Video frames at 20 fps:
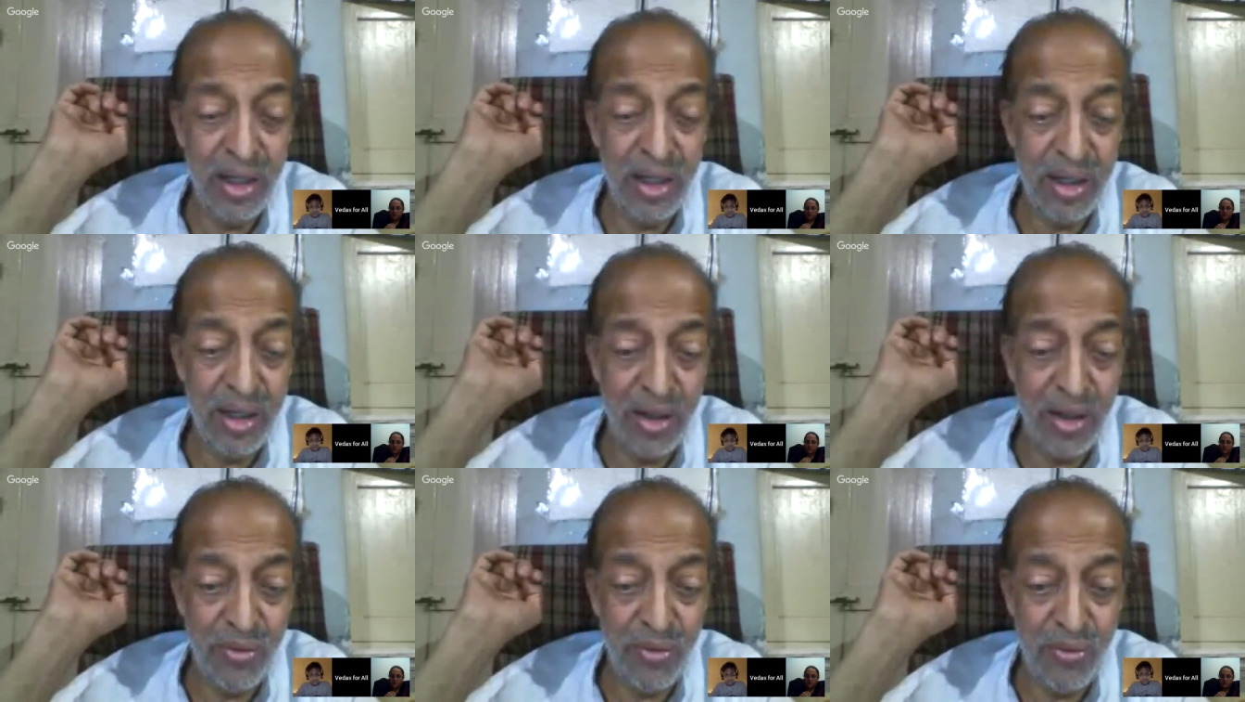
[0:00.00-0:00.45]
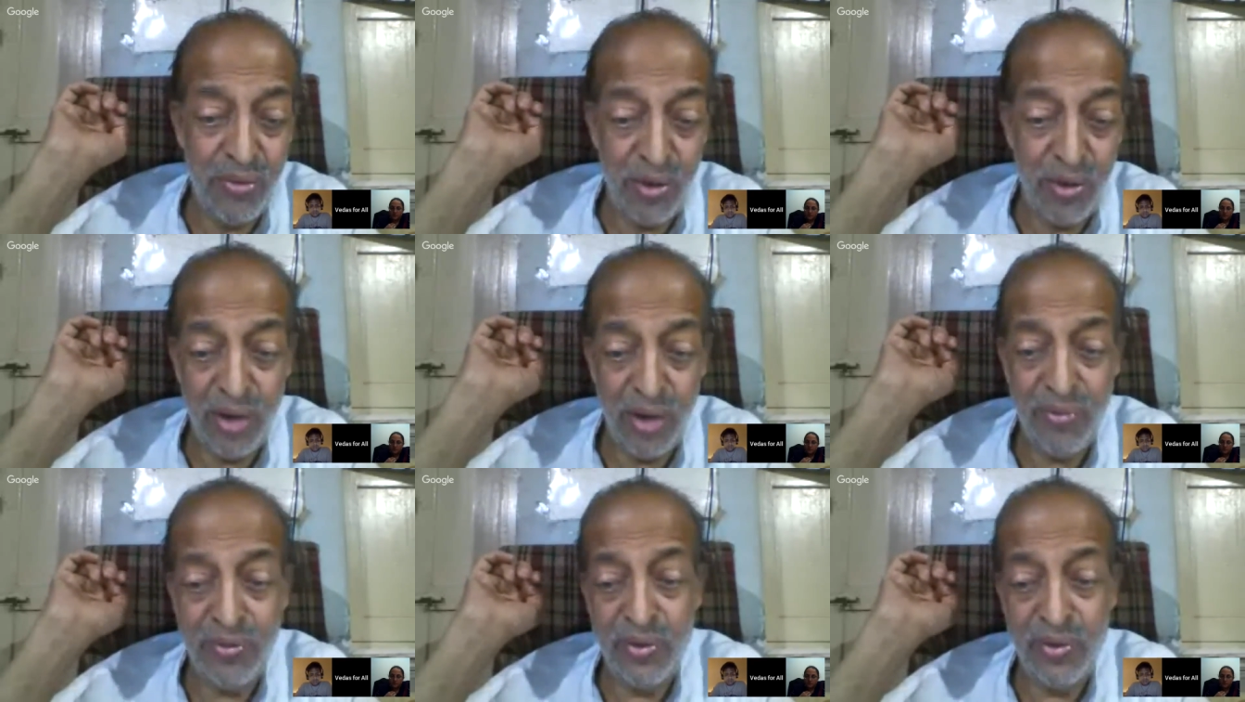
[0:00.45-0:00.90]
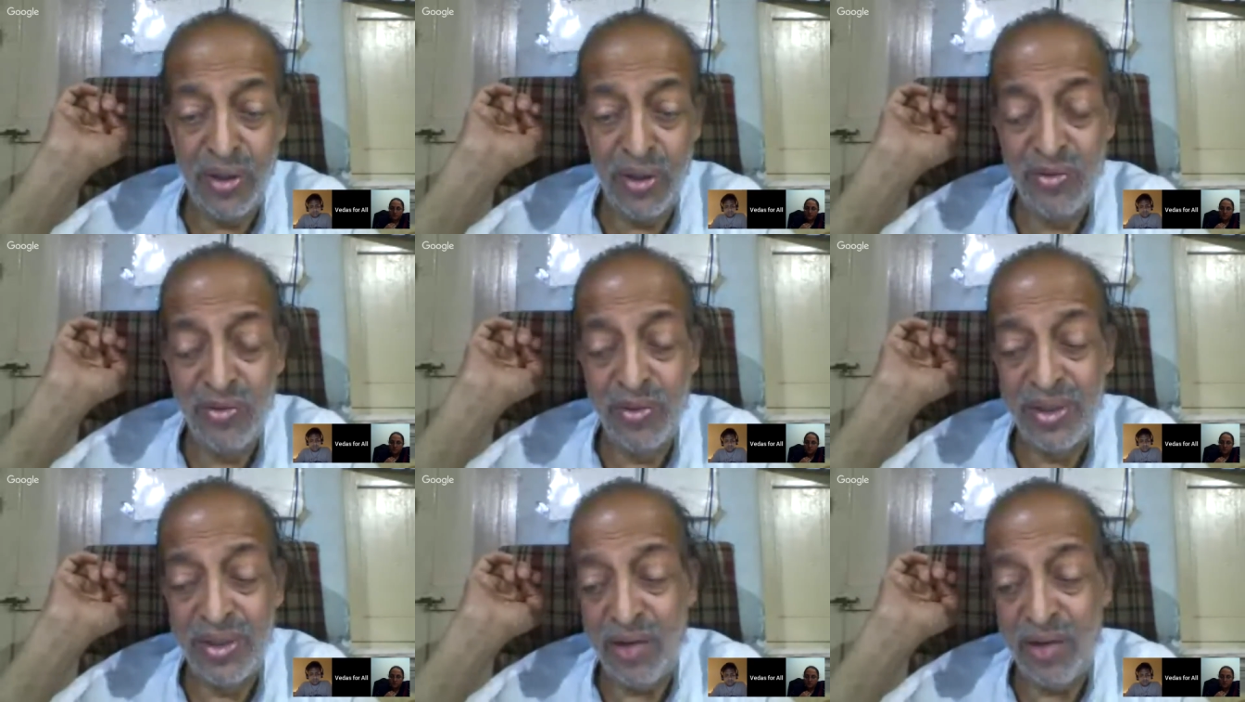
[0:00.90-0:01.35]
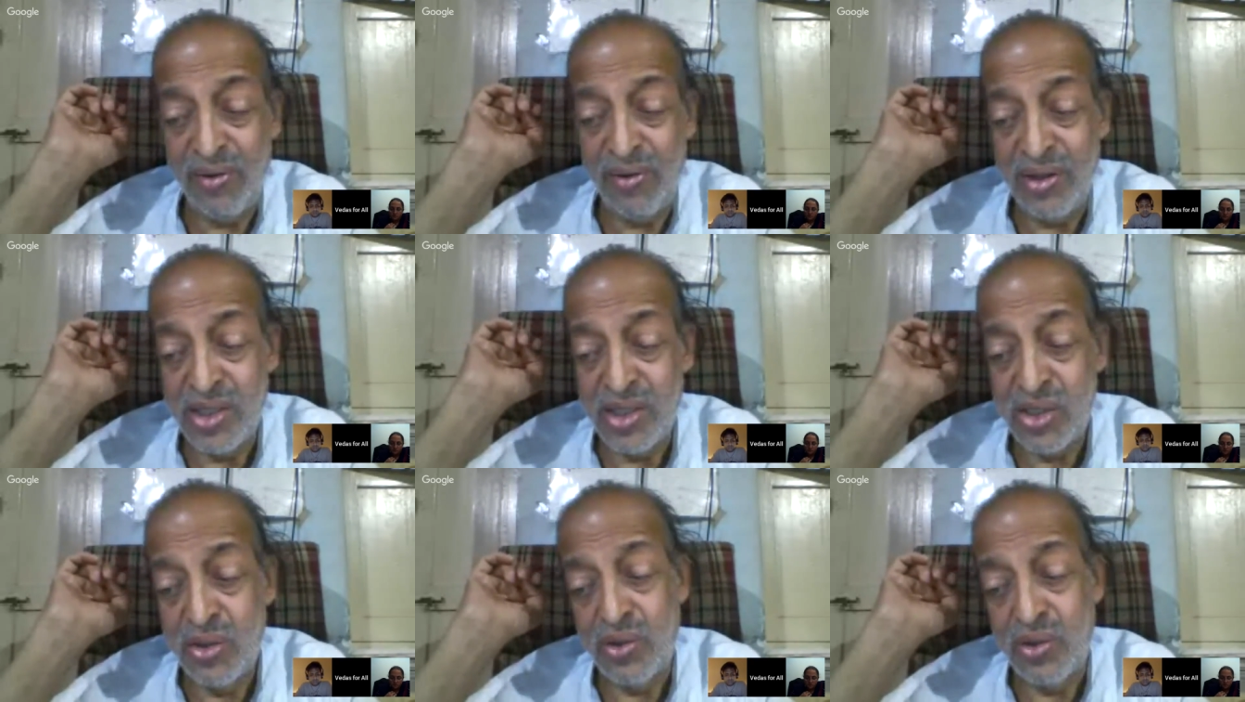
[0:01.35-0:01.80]
far off to us with reference
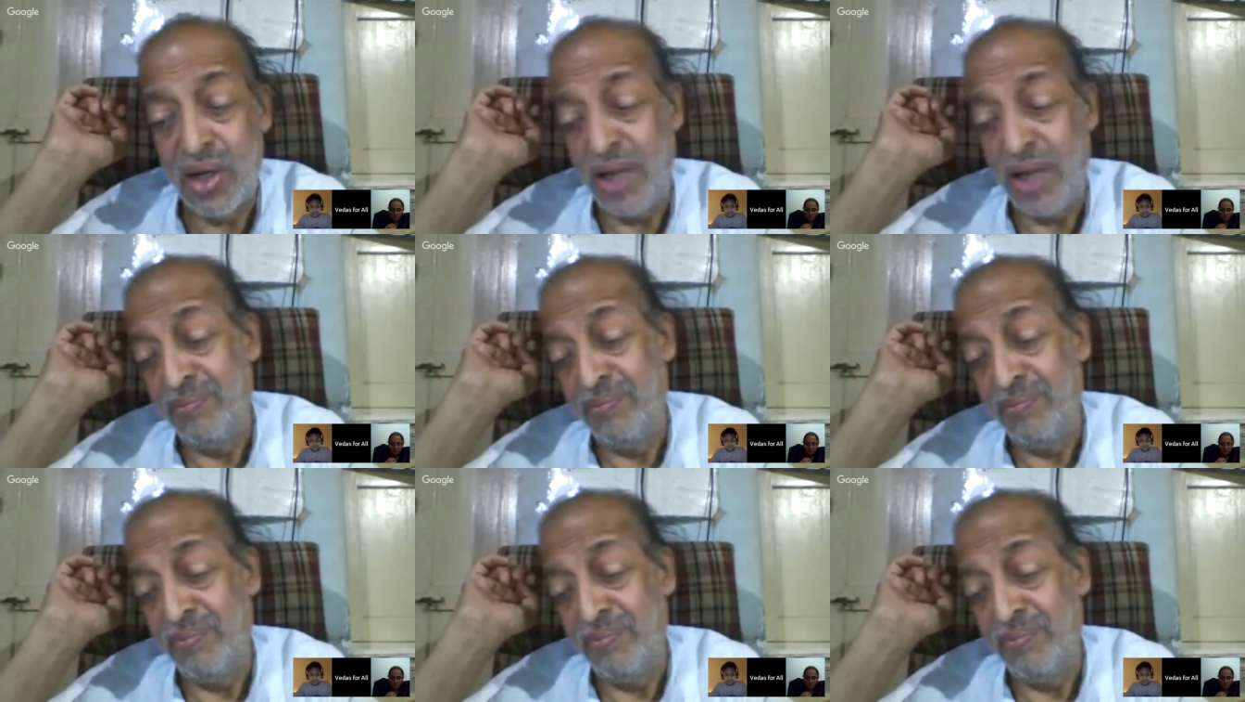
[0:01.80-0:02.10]
to time.